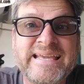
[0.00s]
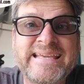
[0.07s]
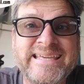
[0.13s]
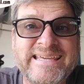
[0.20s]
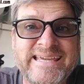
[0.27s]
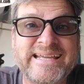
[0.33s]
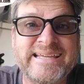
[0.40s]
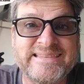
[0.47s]

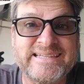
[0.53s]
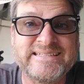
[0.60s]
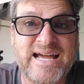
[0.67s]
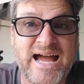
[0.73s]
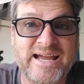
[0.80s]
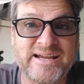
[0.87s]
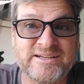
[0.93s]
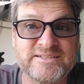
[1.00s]
kicking the
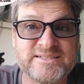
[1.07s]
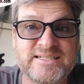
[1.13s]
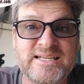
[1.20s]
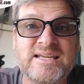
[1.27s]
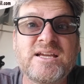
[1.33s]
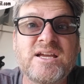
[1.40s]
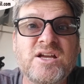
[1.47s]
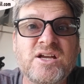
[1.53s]
tires,
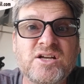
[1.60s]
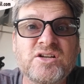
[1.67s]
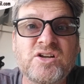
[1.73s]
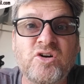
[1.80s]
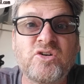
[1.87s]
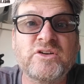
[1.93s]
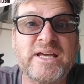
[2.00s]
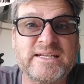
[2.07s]

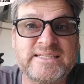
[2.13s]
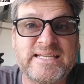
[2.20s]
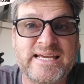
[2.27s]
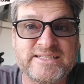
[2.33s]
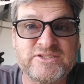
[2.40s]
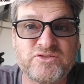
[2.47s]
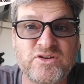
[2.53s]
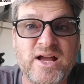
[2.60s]
going on
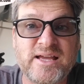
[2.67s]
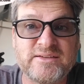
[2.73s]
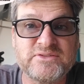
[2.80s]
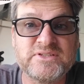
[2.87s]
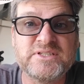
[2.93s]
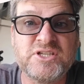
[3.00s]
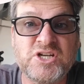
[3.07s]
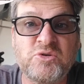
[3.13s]
test drives.
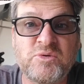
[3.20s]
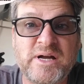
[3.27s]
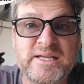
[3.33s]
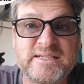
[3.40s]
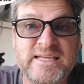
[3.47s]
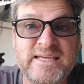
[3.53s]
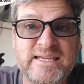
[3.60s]
know what?